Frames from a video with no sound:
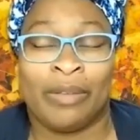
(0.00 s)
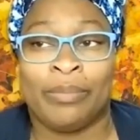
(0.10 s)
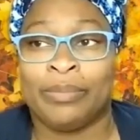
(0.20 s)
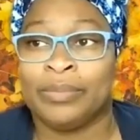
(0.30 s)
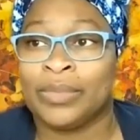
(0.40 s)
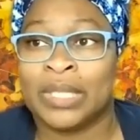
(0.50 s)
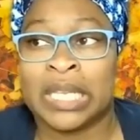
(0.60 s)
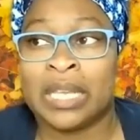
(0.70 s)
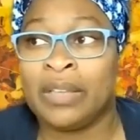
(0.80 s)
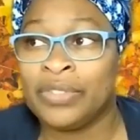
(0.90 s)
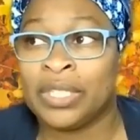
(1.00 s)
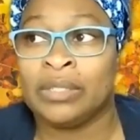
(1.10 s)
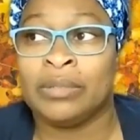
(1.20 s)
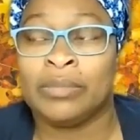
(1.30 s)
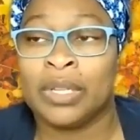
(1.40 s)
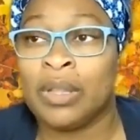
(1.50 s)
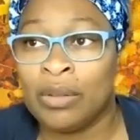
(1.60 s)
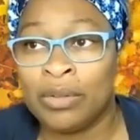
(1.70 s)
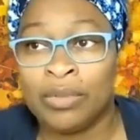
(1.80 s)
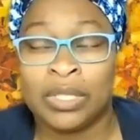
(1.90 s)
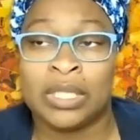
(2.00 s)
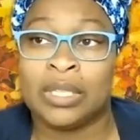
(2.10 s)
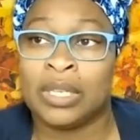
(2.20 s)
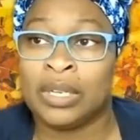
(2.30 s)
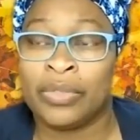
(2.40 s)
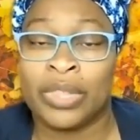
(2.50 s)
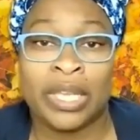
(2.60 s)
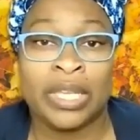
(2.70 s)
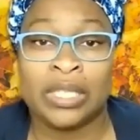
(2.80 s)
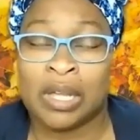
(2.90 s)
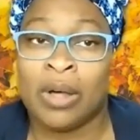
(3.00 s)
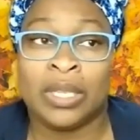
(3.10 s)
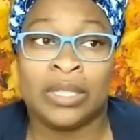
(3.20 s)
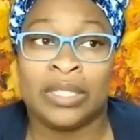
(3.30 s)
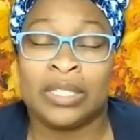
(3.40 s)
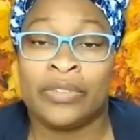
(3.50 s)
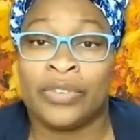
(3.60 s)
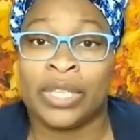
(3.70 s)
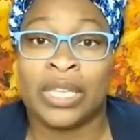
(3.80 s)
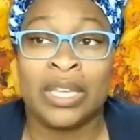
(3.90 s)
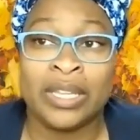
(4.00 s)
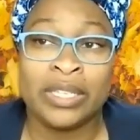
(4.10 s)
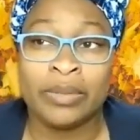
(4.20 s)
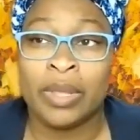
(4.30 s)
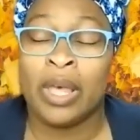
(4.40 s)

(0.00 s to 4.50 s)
them gifts and clothes and you know things all of this stuff for the kids